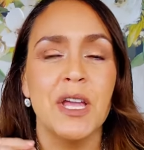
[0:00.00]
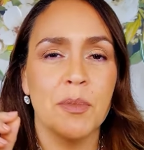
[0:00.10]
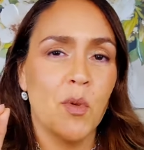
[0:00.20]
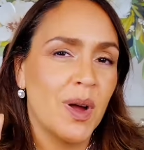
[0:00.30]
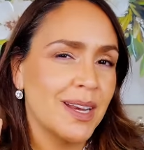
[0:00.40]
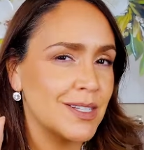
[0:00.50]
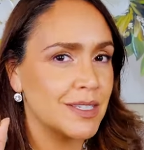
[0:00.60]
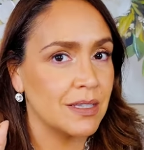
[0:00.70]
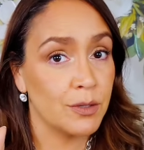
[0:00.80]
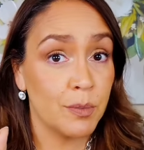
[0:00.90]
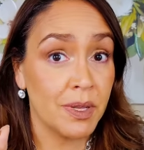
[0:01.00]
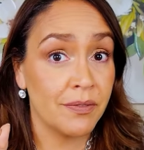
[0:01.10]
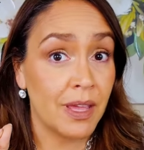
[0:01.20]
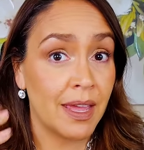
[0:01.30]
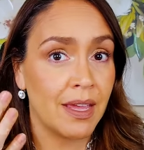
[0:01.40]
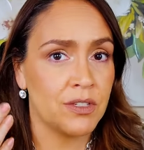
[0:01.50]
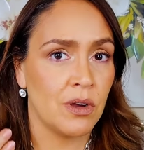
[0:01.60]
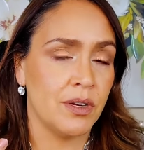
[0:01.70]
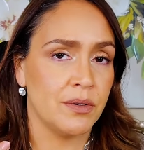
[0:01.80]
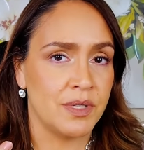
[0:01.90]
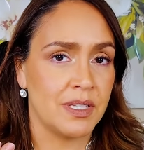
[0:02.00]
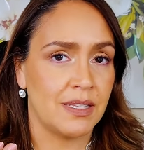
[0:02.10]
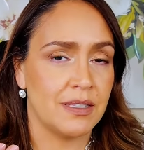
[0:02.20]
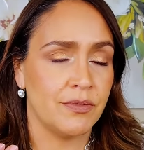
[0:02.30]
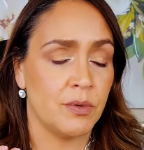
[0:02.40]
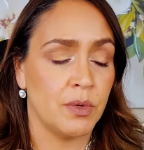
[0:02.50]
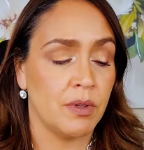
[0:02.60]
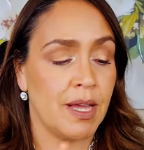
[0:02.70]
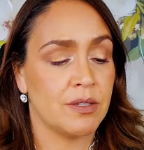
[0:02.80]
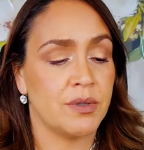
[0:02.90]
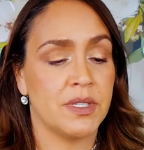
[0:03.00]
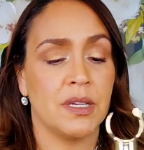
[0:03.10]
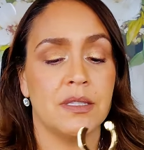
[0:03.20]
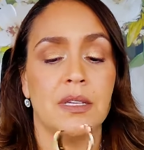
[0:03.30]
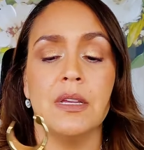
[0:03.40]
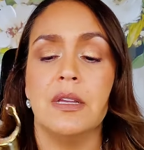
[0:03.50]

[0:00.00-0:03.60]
but wanted just a little bit of edge on her scent, if you will, as her scent.